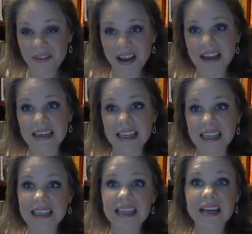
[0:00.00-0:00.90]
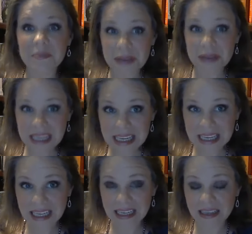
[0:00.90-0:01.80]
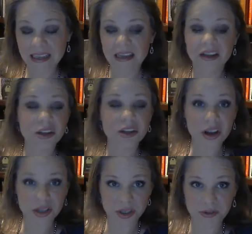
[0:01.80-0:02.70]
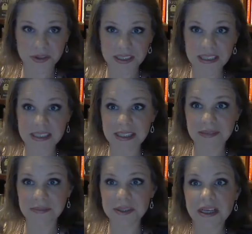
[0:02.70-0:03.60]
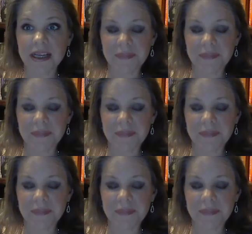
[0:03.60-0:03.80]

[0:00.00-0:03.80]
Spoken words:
find in competing law code systems.